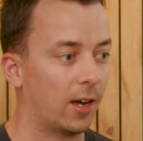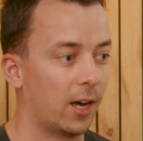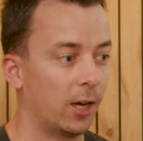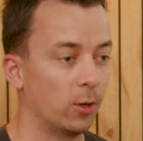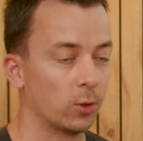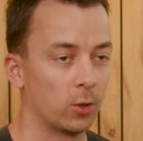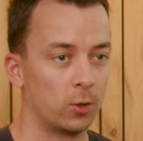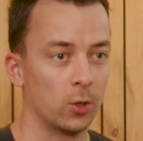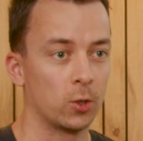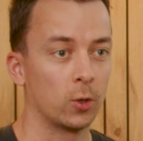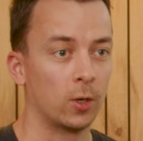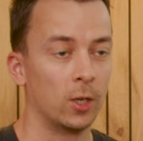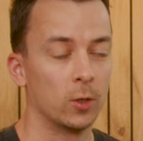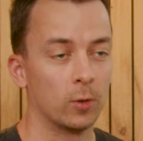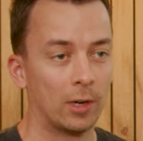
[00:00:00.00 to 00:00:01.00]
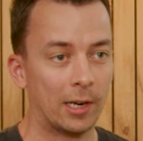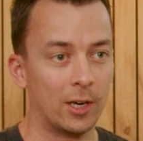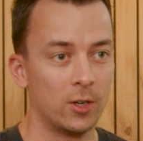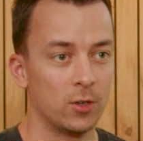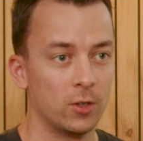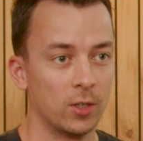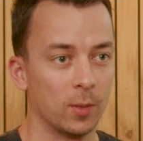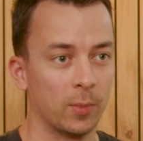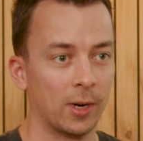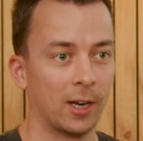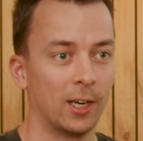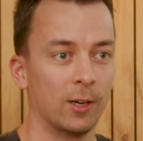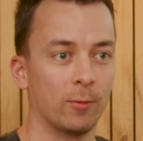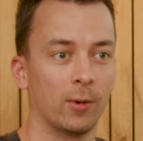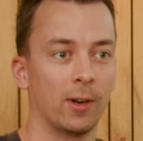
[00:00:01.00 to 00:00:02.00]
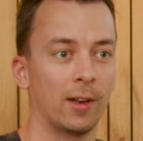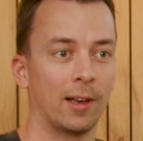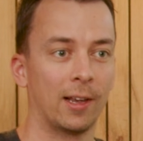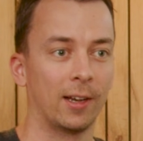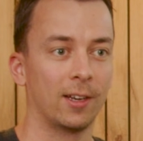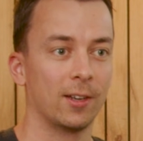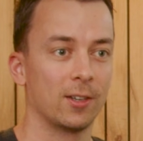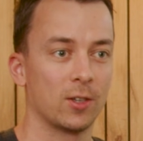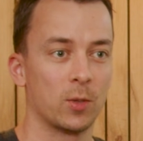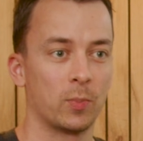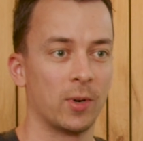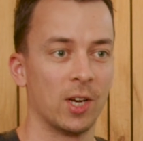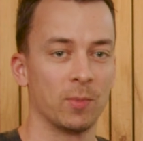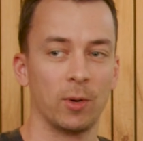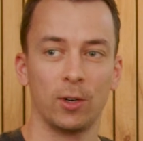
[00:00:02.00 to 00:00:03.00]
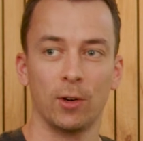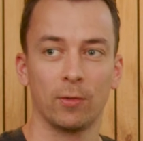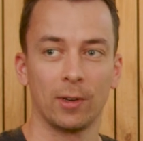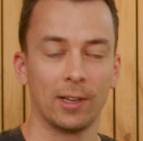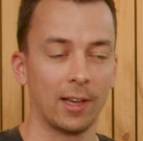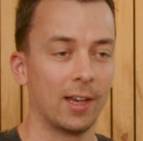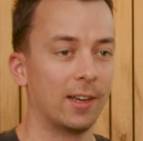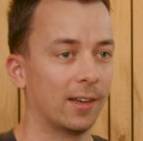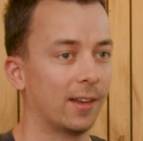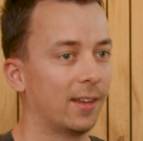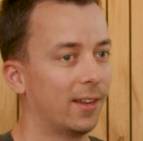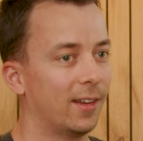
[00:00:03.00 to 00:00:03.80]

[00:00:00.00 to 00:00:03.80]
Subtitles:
I also just got into a relationship and I didn't want to surprise my girlfriend hey,